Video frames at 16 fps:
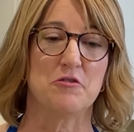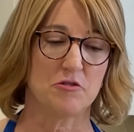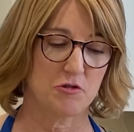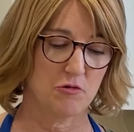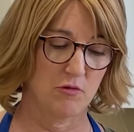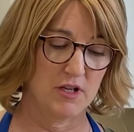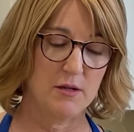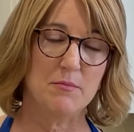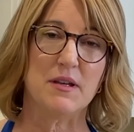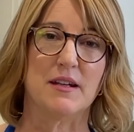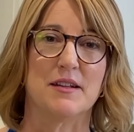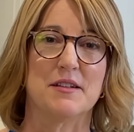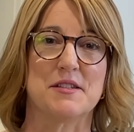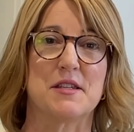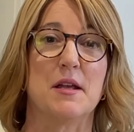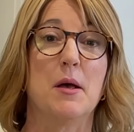or 20
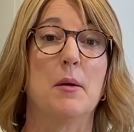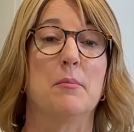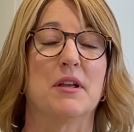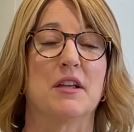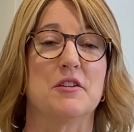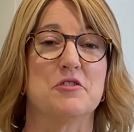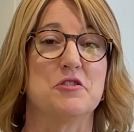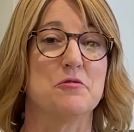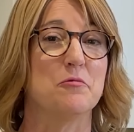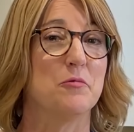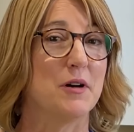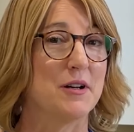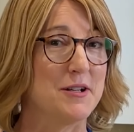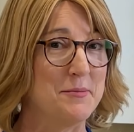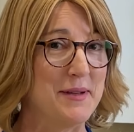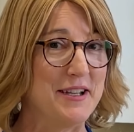minutes because you
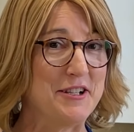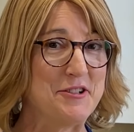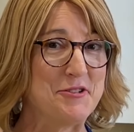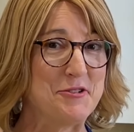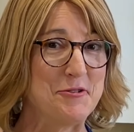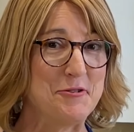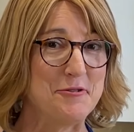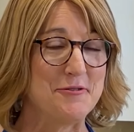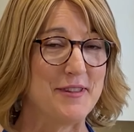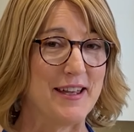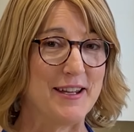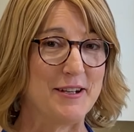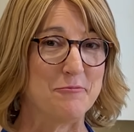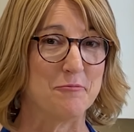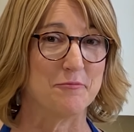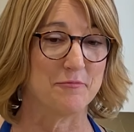want to make sure
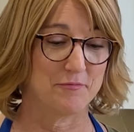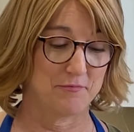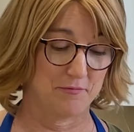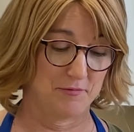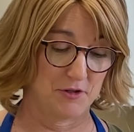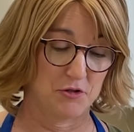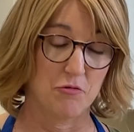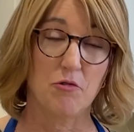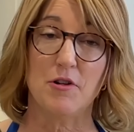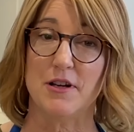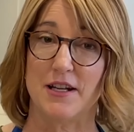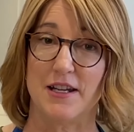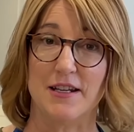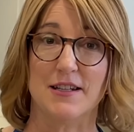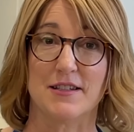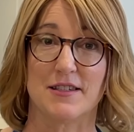that
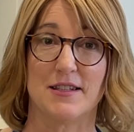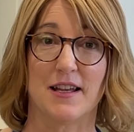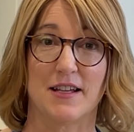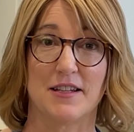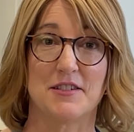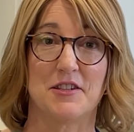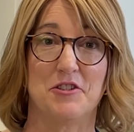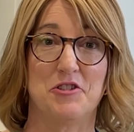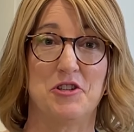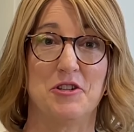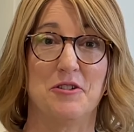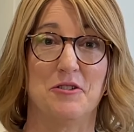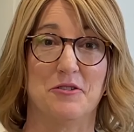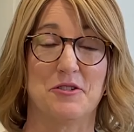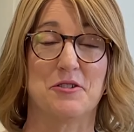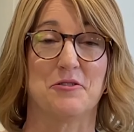shortening is nice and
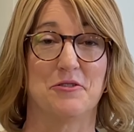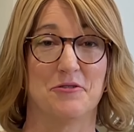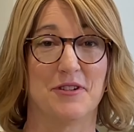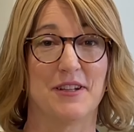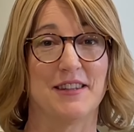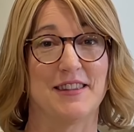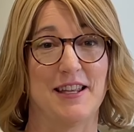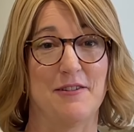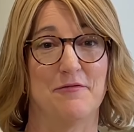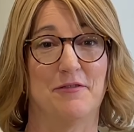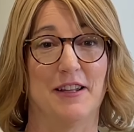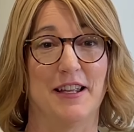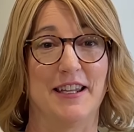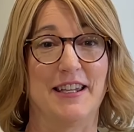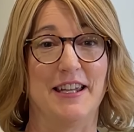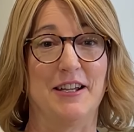chilled so you'll get that
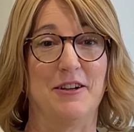flaky